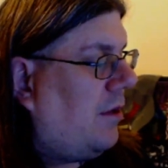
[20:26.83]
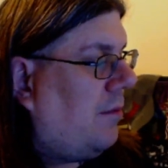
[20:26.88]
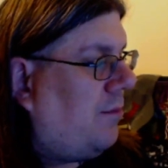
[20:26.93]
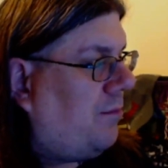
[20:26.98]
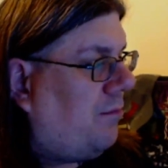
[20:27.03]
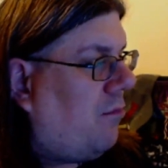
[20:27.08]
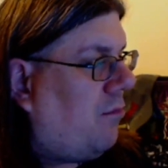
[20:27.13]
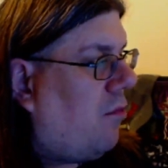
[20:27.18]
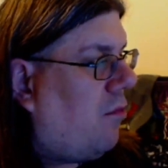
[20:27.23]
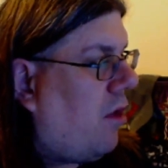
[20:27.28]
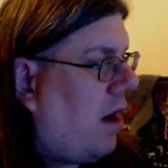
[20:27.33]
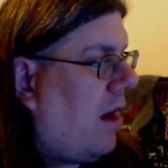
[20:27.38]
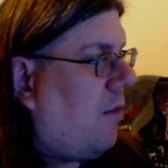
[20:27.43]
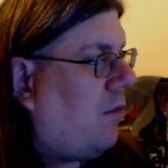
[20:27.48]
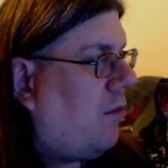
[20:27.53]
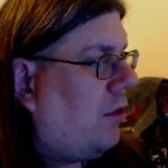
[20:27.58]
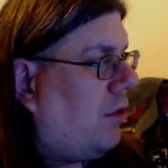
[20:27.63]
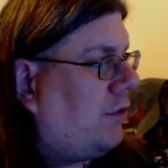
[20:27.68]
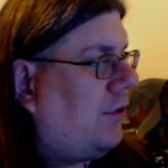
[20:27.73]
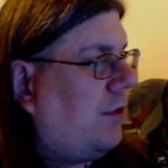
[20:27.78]
Where I
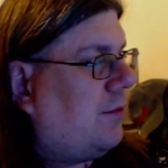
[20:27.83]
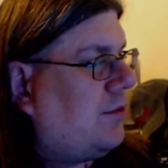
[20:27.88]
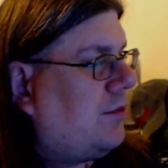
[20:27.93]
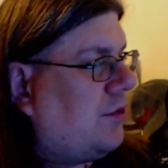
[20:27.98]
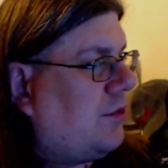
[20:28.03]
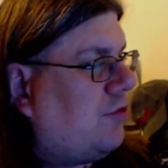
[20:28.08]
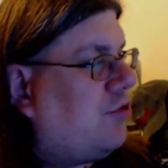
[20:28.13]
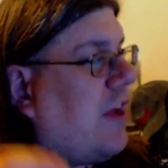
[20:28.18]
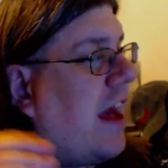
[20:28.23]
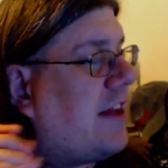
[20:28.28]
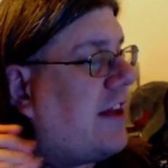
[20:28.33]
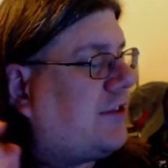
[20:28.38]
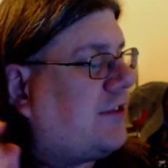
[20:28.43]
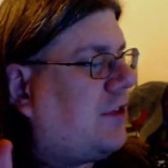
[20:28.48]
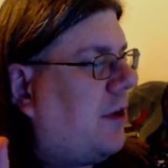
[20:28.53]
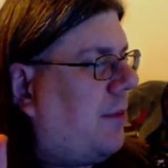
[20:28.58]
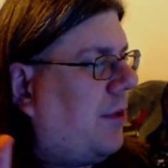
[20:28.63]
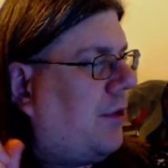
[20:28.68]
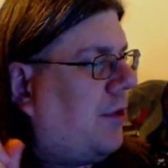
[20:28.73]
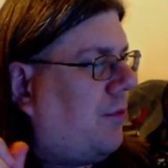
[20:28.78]
worked, there was a jazz club
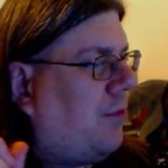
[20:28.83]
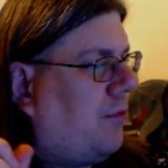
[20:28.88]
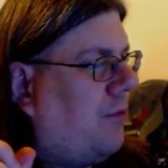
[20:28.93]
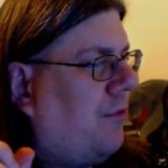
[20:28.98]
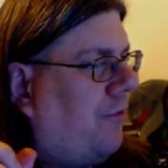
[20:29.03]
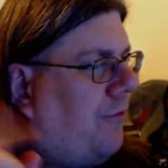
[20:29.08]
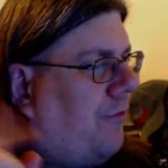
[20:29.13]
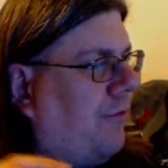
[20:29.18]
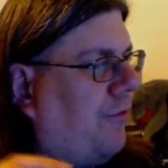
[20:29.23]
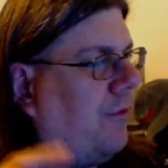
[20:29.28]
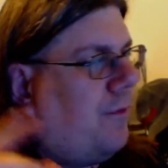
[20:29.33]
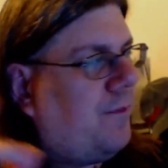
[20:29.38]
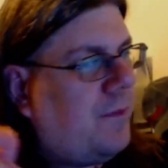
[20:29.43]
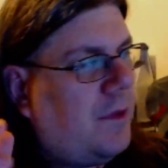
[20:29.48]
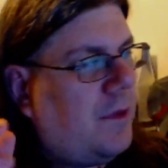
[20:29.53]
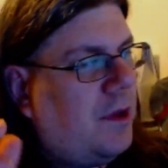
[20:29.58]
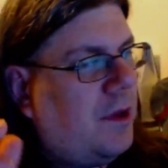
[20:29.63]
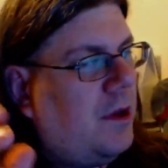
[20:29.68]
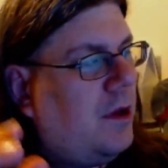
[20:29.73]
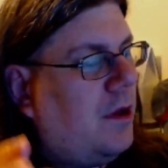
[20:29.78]
on the roof,
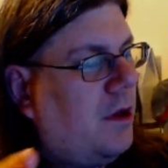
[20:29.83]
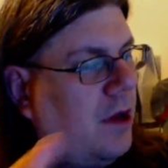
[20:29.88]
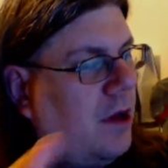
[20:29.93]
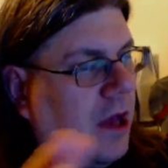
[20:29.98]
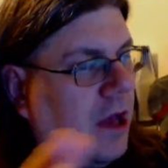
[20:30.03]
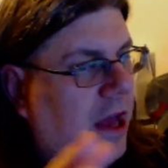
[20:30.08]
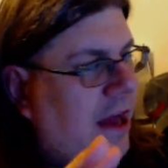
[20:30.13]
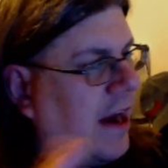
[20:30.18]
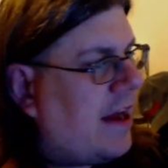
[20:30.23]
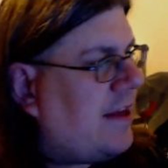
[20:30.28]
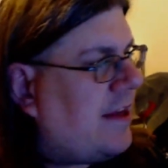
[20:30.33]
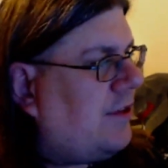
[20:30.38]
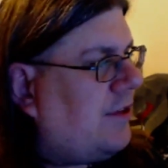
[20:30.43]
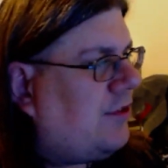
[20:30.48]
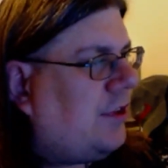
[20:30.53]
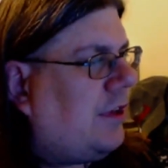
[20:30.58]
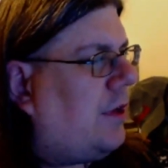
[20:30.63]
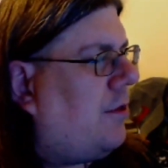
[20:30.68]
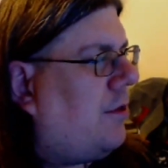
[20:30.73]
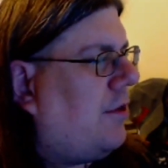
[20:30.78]
and I used to
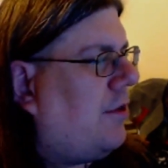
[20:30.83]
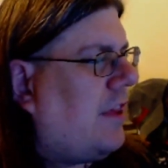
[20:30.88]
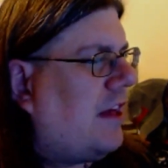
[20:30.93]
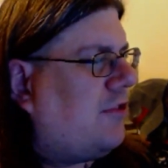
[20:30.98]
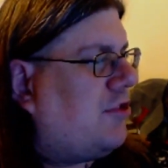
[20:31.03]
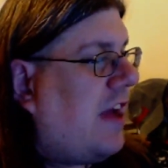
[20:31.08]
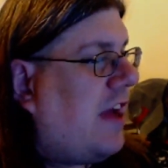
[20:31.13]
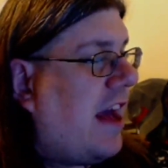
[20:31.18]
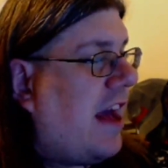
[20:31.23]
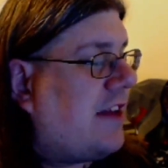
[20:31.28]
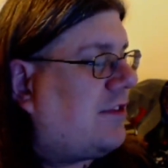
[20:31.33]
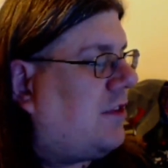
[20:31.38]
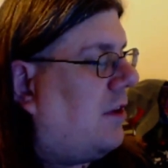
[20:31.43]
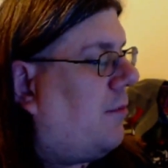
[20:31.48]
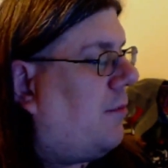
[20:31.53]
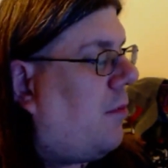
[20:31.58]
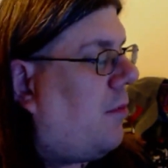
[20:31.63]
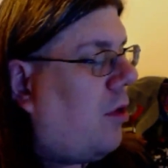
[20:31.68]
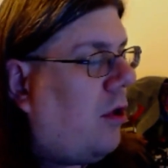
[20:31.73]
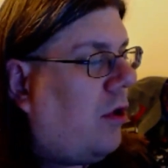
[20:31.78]
go to that jazz club
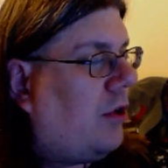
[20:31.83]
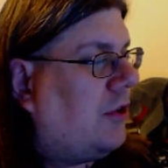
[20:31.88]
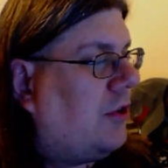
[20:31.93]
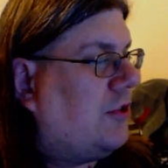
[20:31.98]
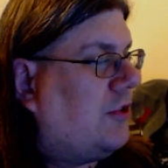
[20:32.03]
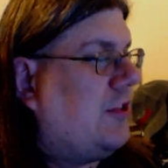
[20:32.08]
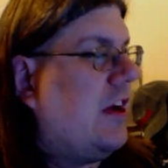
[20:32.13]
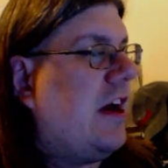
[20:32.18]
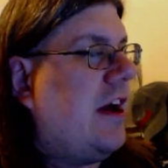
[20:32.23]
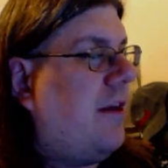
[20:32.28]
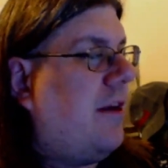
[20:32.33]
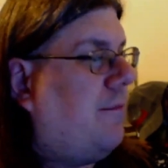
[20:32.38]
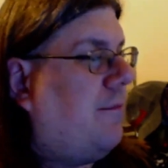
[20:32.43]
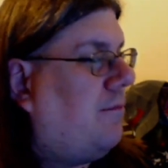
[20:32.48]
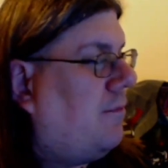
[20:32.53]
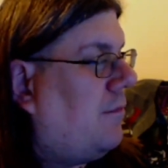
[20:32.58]
all the time.